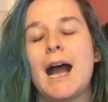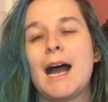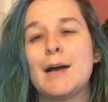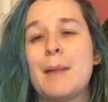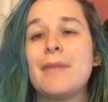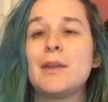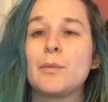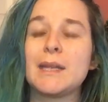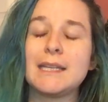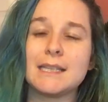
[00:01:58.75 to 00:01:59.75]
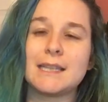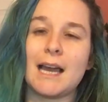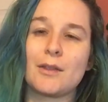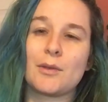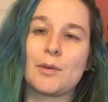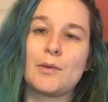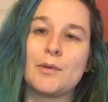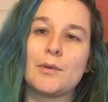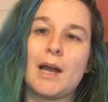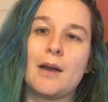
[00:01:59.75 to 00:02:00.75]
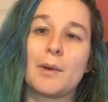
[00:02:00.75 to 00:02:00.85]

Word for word: and then we did that through